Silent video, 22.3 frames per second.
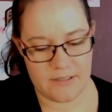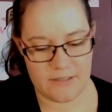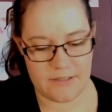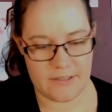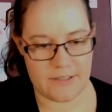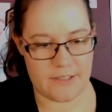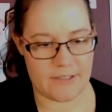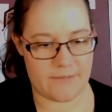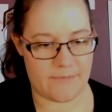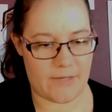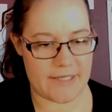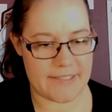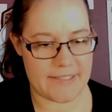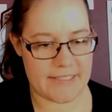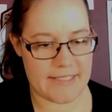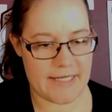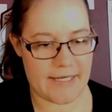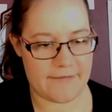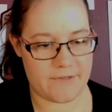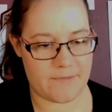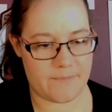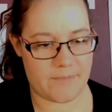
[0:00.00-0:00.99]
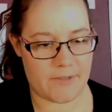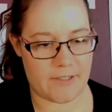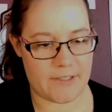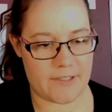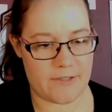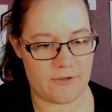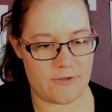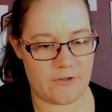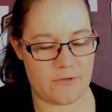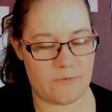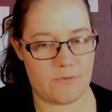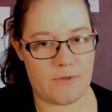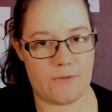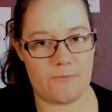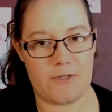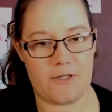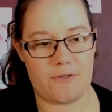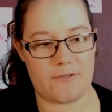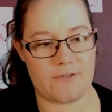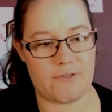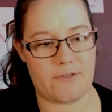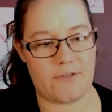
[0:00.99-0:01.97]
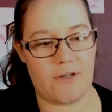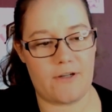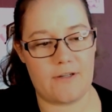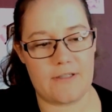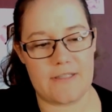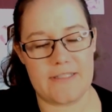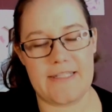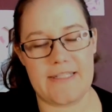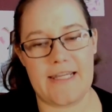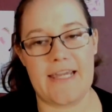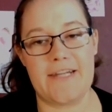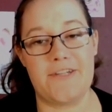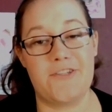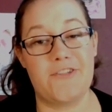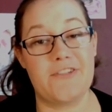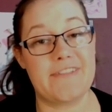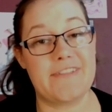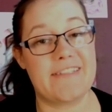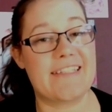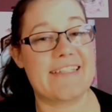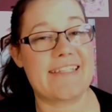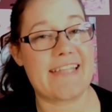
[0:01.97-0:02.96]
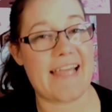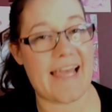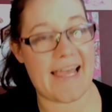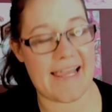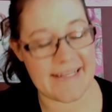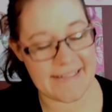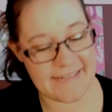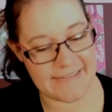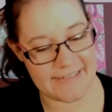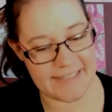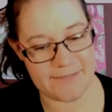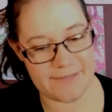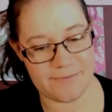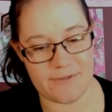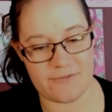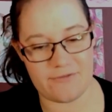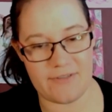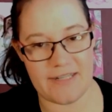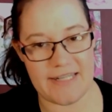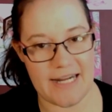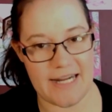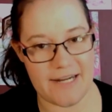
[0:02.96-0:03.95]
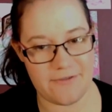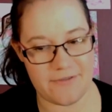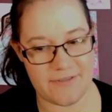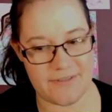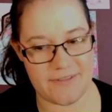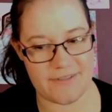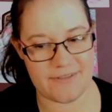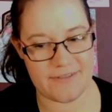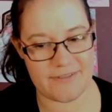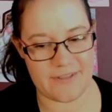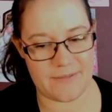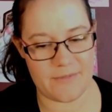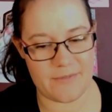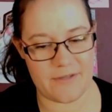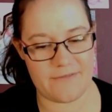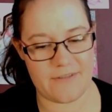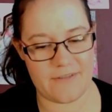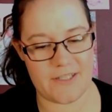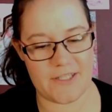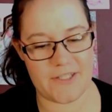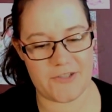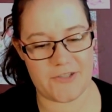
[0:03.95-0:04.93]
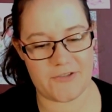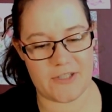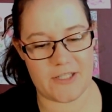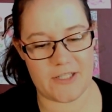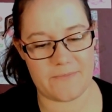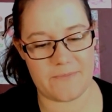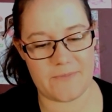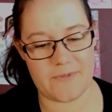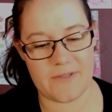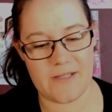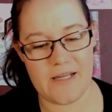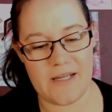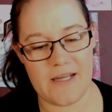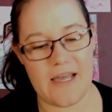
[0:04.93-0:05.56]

I did have to buy another one when I was on holiday, just in case this one ran out on my first trip.